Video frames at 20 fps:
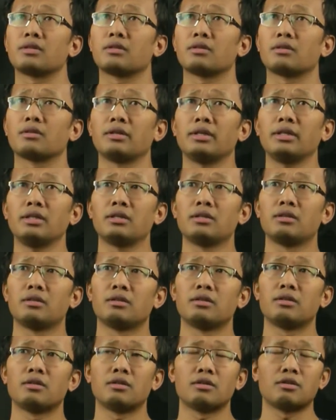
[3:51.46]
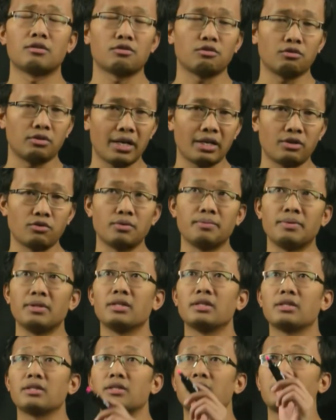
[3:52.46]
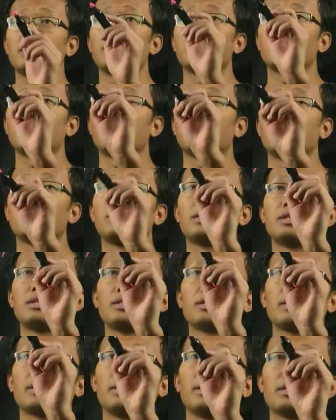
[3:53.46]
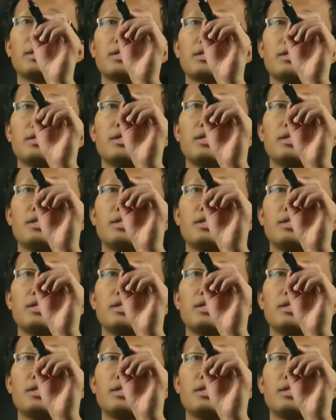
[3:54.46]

Okay, so that would be the case.